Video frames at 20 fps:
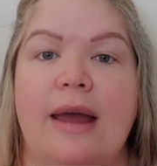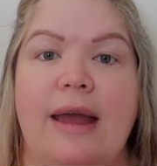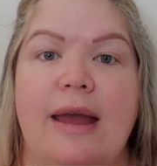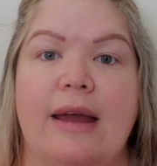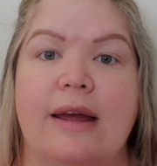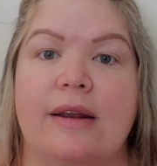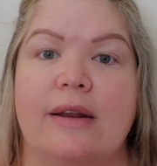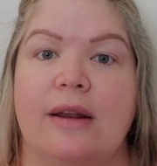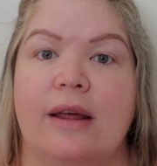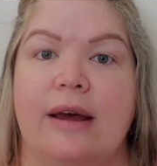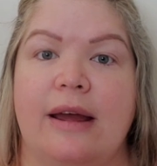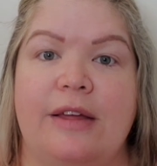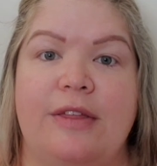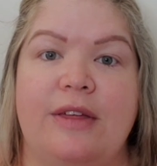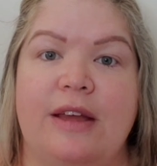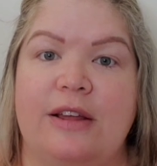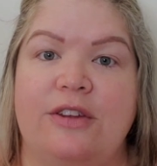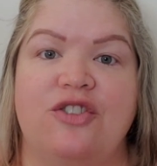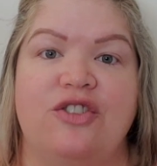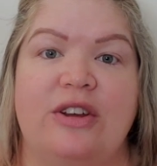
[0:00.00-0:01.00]
And I
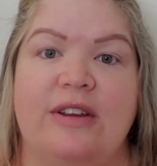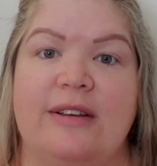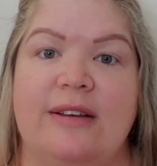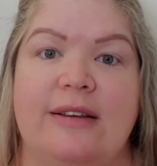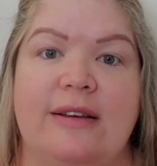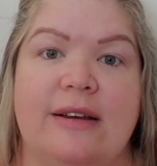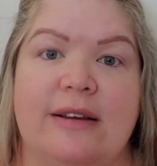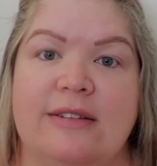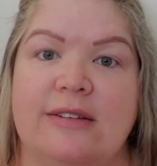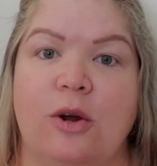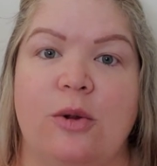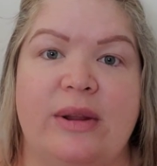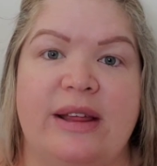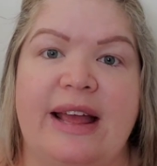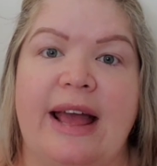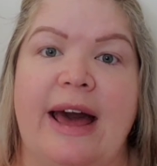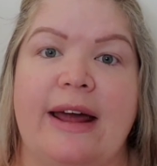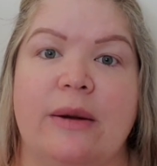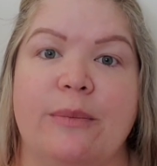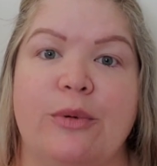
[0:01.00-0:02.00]
think she has
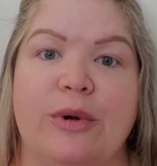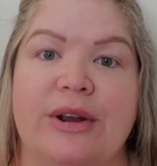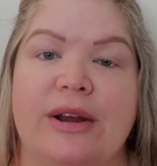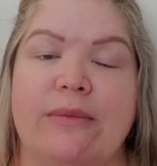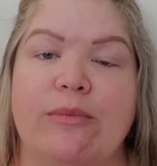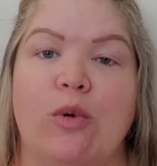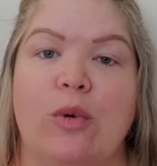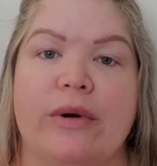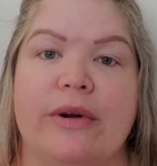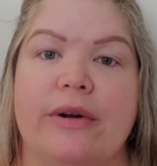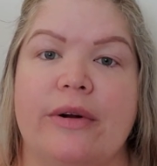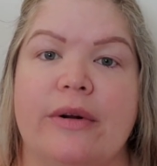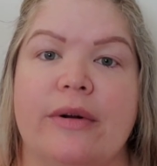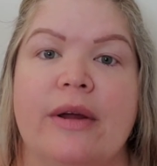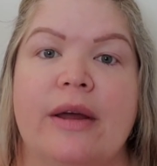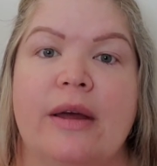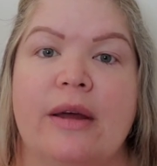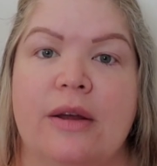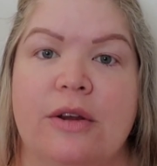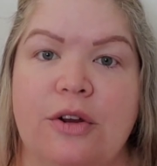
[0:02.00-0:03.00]
only had a brick and
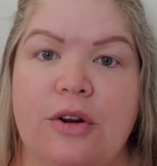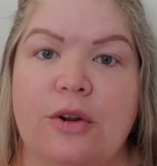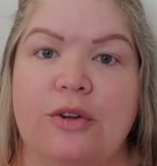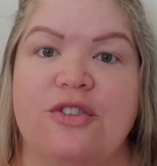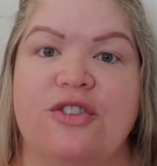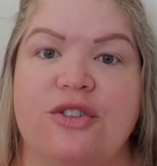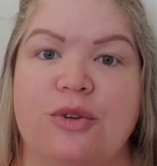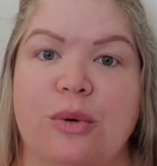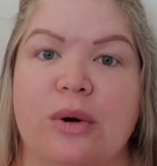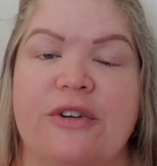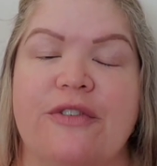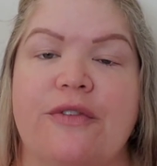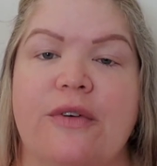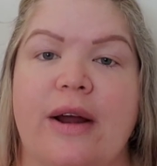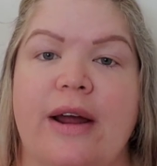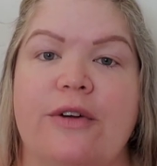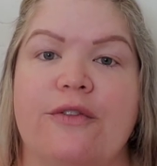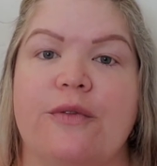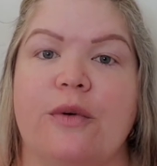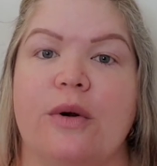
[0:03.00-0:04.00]
mortar, you know,
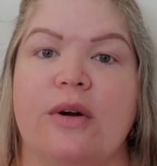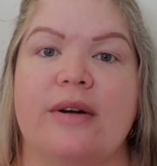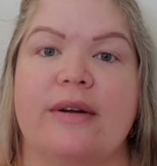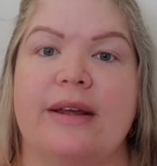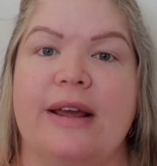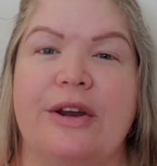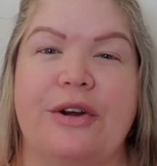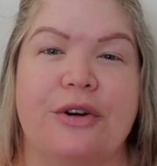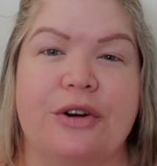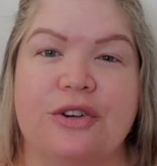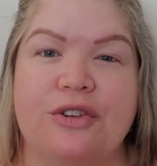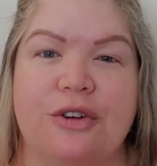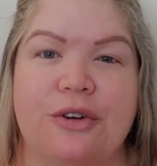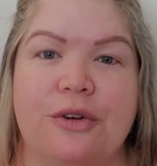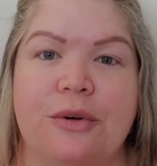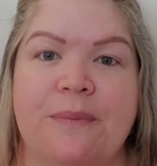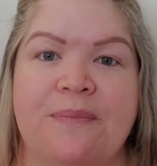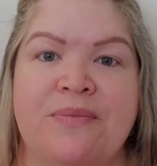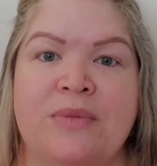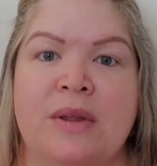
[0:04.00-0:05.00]
storefront for a year or
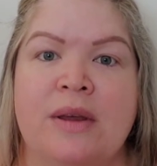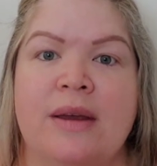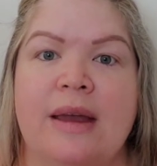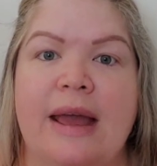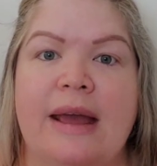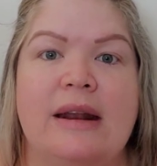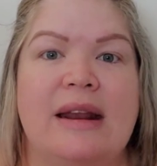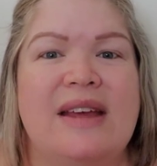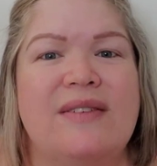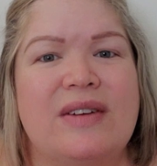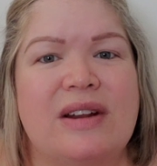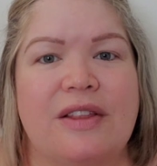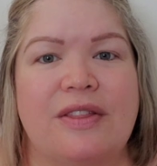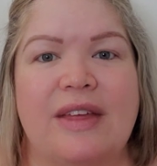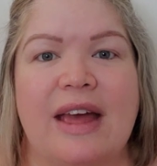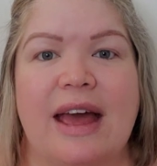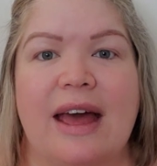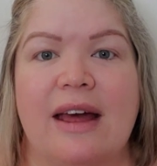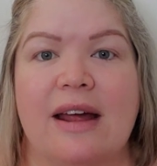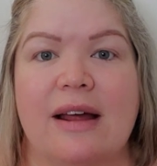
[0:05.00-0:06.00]
two. And even at
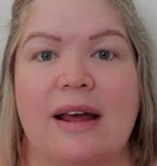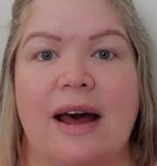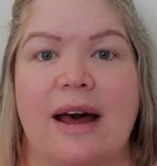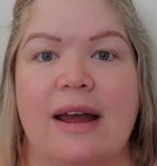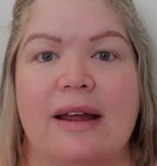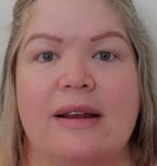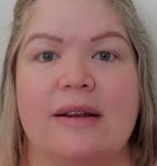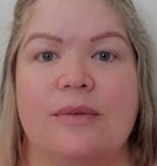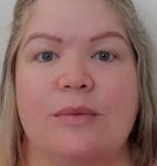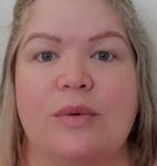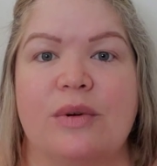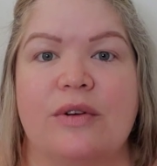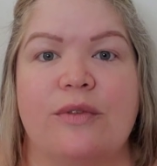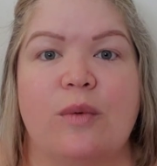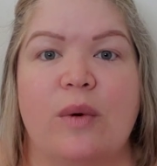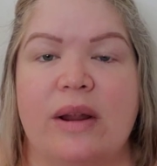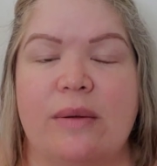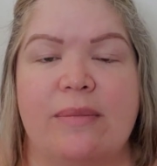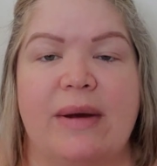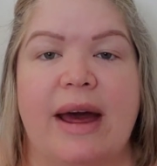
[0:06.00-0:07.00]
that, I would have
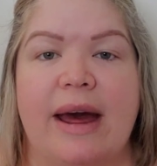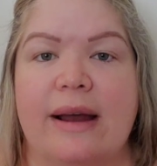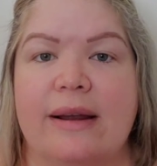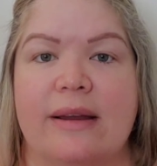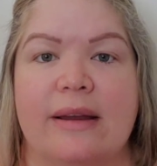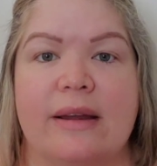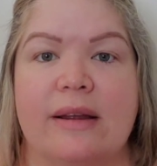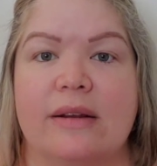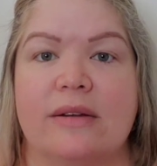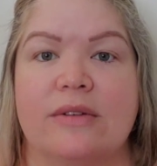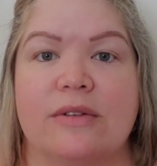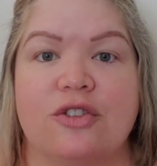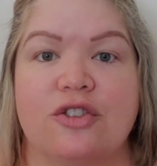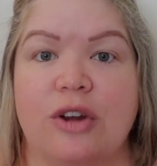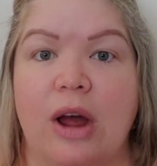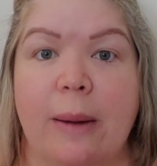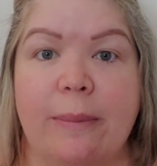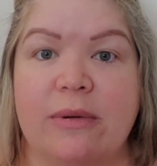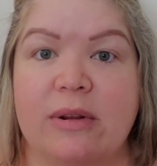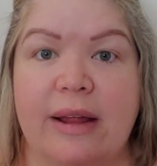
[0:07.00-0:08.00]
went back and
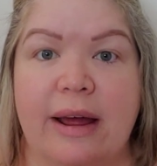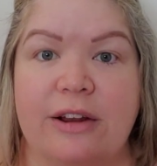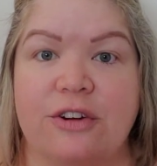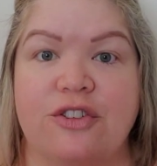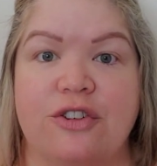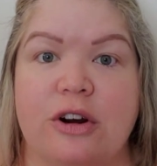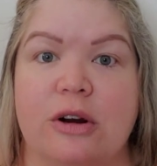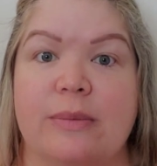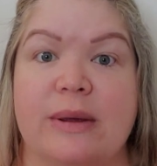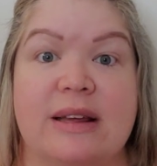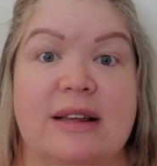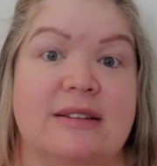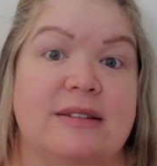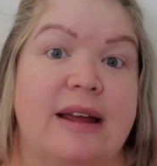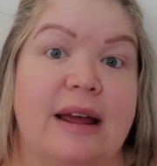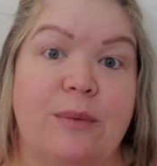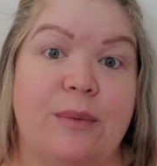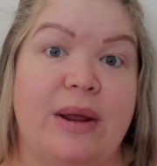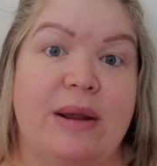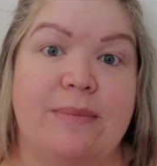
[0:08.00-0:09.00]
shopped last year because
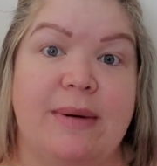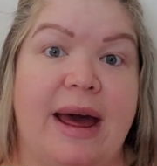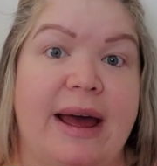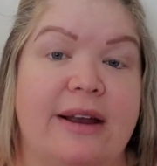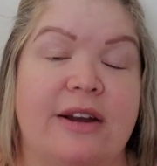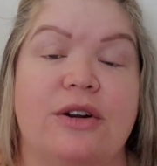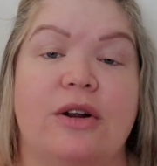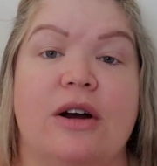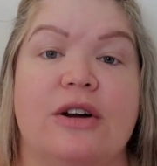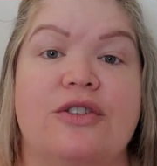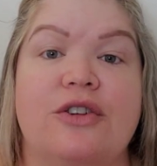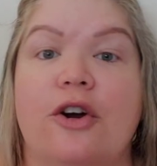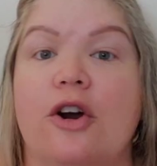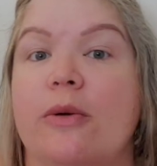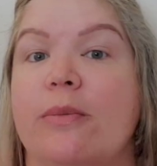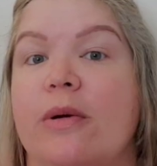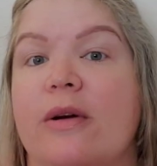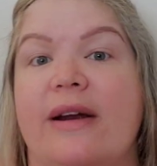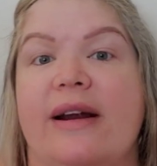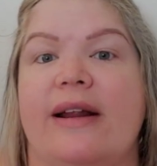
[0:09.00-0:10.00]
I went back in
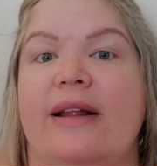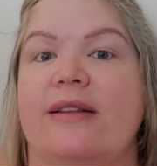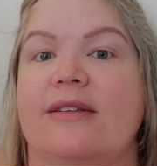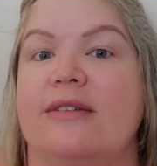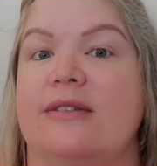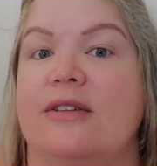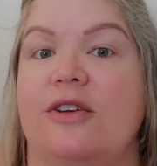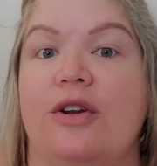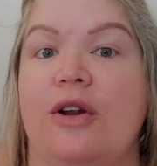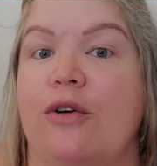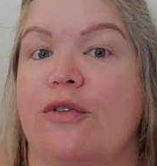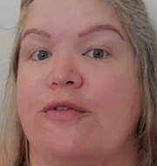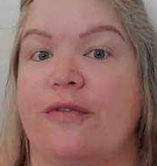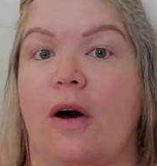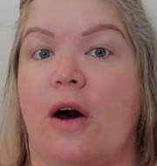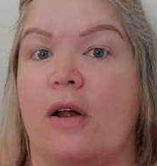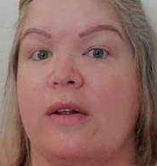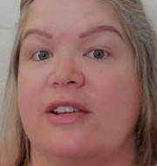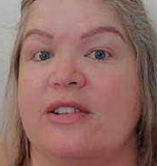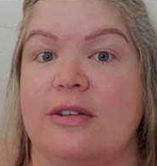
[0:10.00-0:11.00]
October and it's, you know,
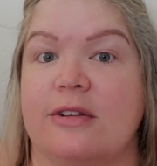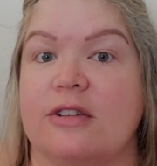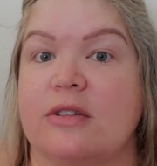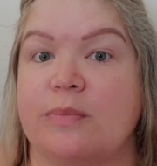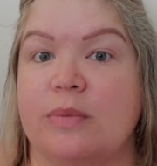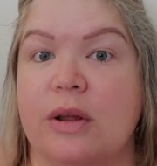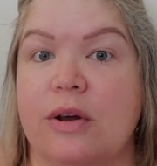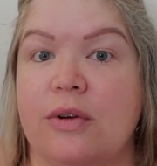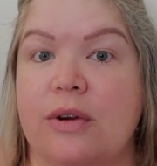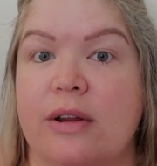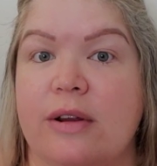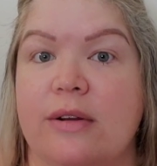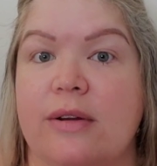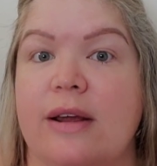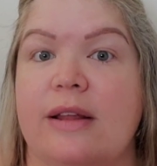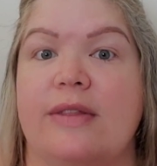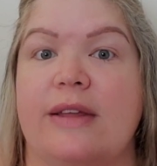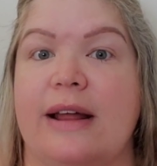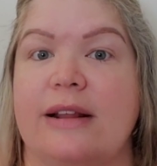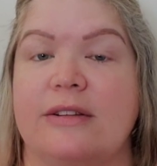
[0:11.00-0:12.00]
fall has exploded
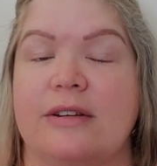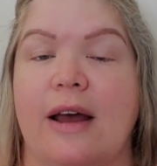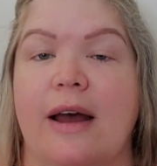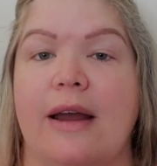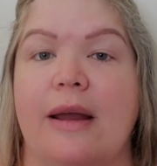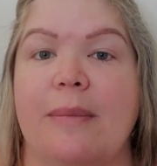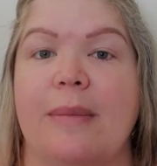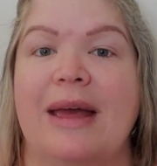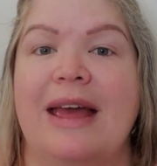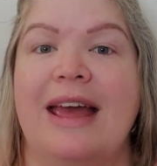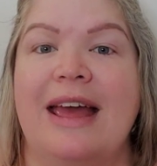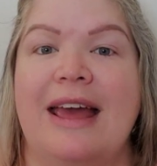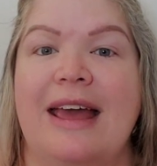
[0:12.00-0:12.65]
at that time.